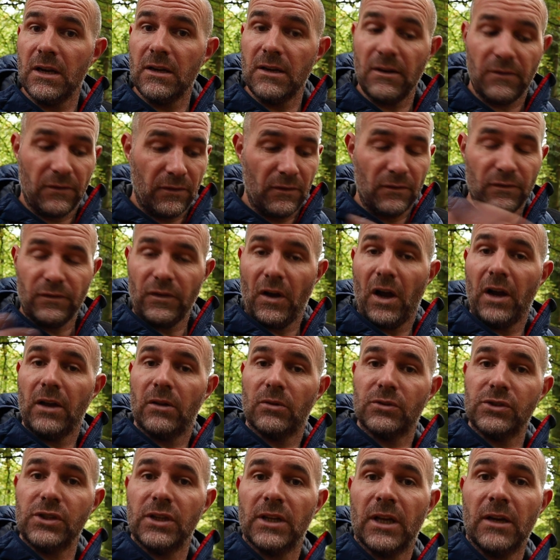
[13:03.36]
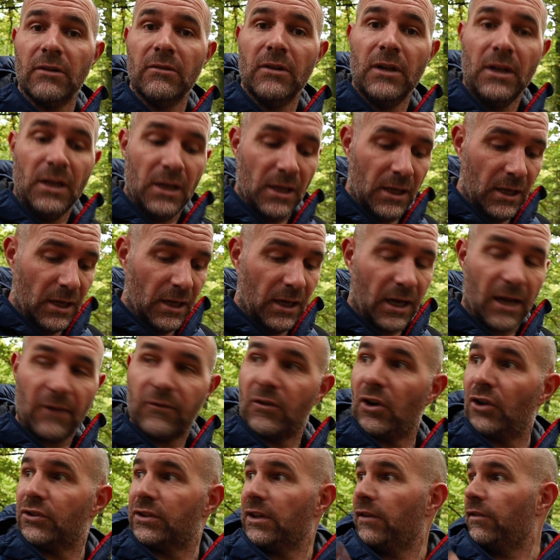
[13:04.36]
in different files, you know. I've
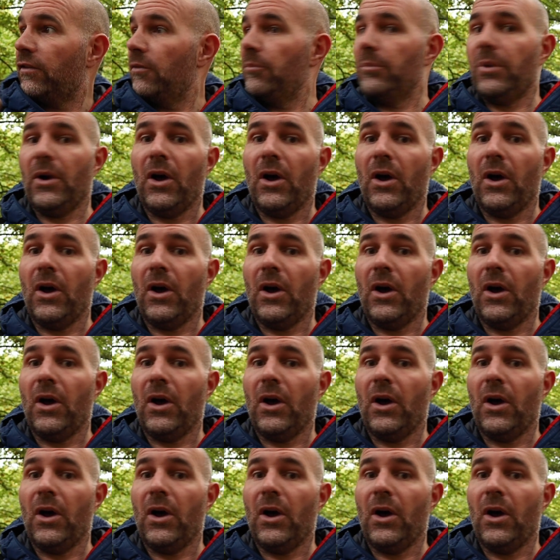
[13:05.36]
got different